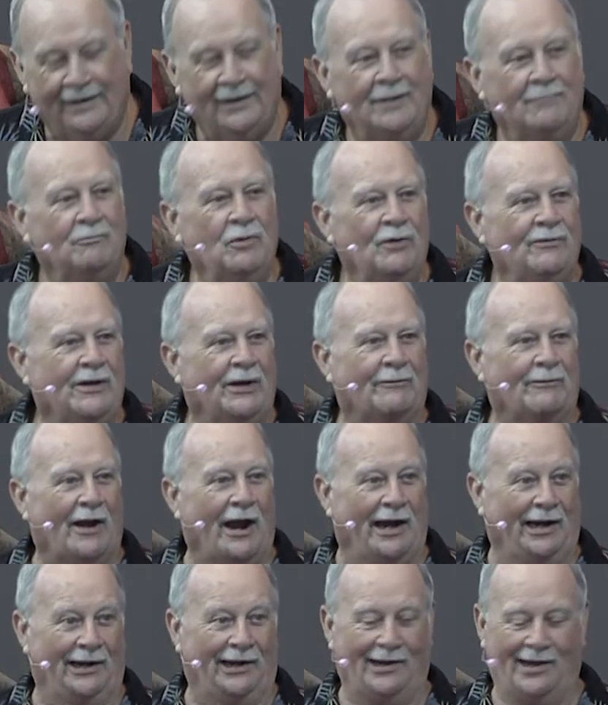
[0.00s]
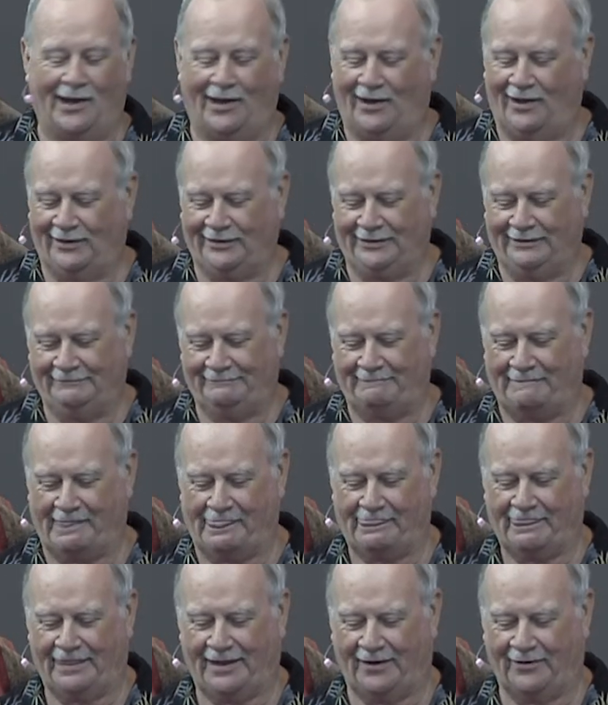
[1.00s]
Moving right along,
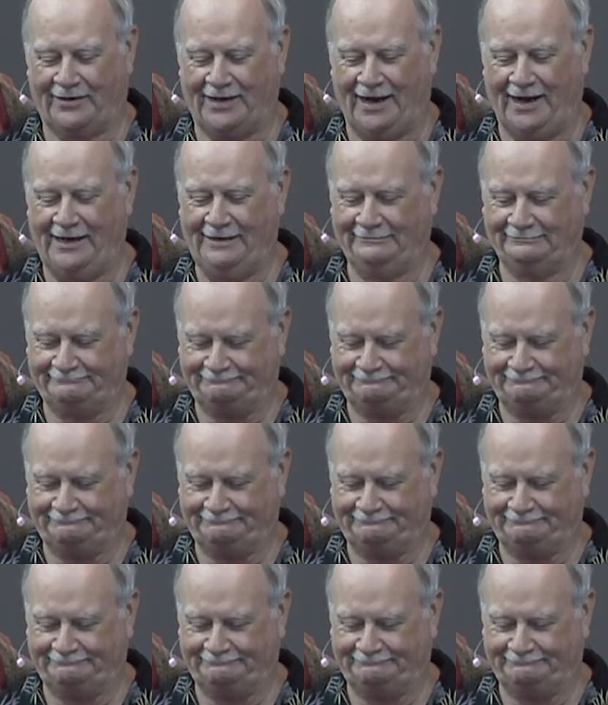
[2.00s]
okay?